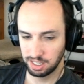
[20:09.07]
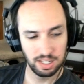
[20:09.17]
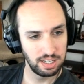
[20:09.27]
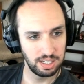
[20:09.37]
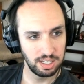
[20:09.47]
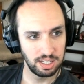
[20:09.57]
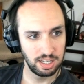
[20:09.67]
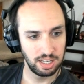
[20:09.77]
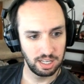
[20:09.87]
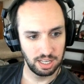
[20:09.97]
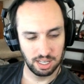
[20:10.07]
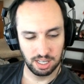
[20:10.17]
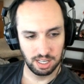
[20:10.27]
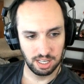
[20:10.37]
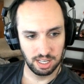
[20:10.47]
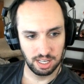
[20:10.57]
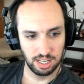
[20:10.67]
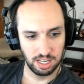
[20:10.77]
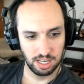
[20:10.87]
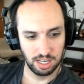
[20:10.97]

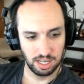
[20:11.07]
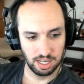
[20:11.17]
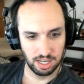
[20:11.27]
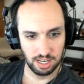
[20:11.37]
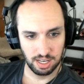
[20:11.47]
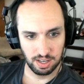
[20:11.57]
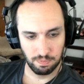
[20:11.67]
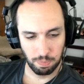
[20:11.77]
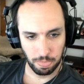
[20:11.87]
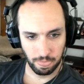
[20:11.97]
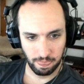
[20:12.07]
[no speech]